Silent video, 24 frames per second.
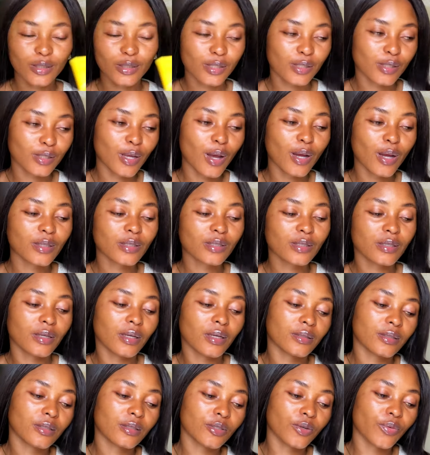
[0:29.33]
Sun
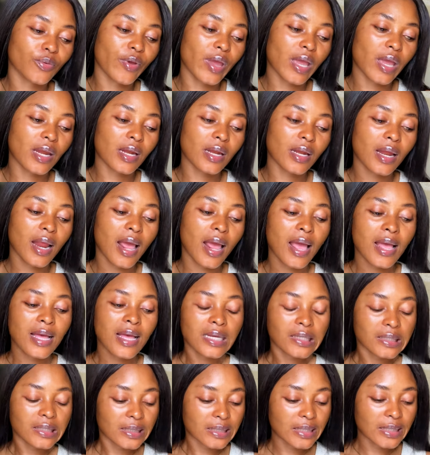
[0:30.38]
sunscreen
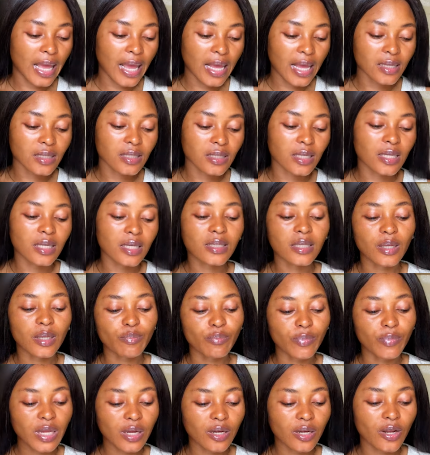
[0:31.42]
says is a
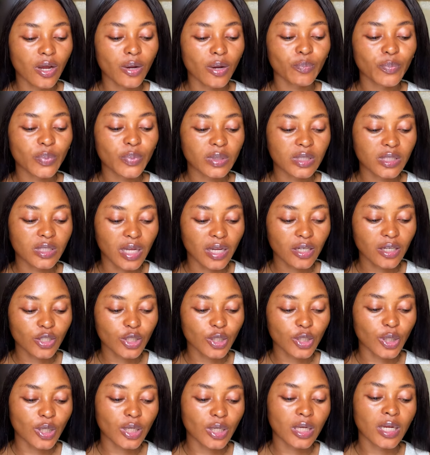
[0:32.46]
medium
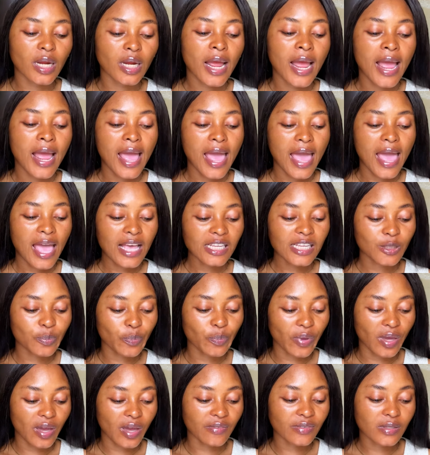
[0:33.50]
protection
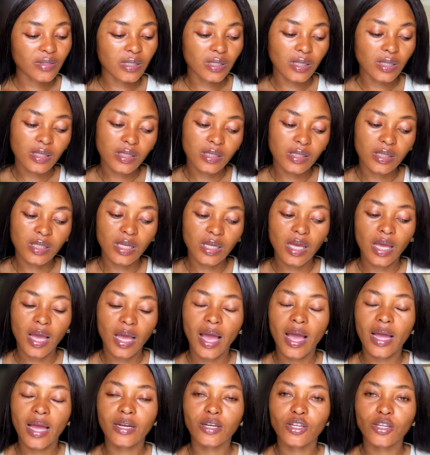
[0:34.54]
SPF 60
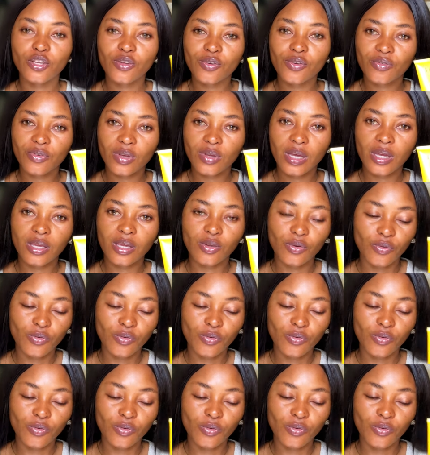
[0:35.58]
and UVA